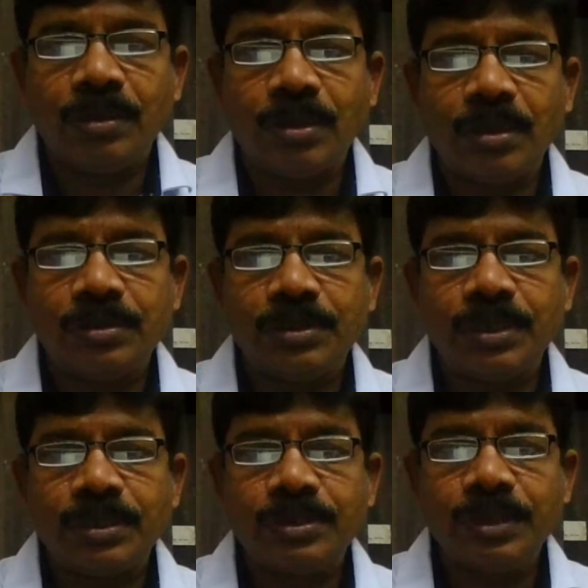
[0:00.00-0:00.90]

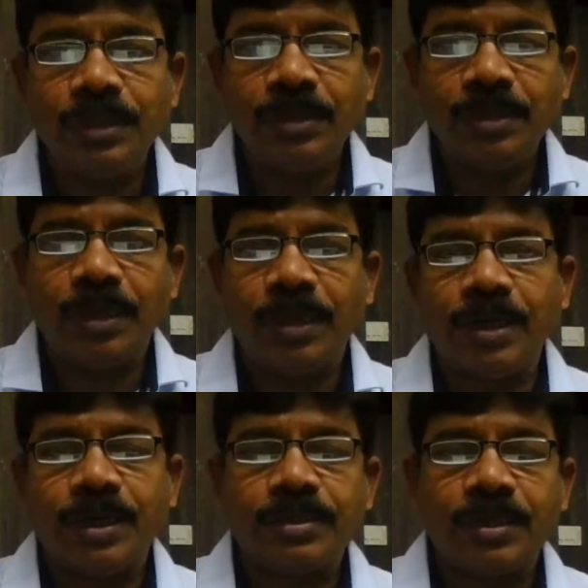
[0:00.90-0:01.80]
Non-GST
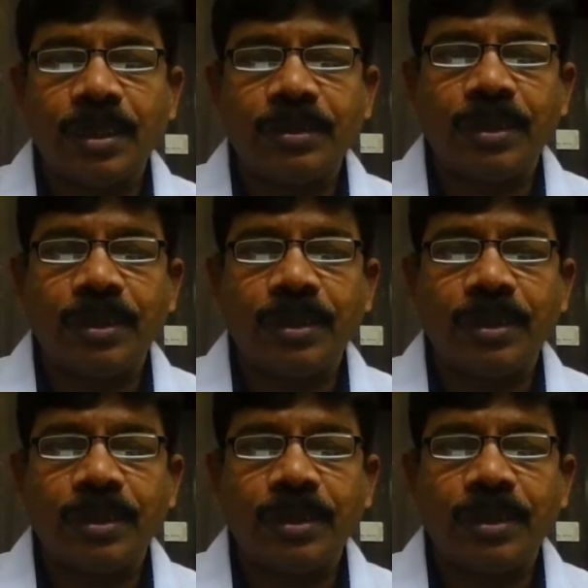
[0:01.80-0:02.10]
rates are there.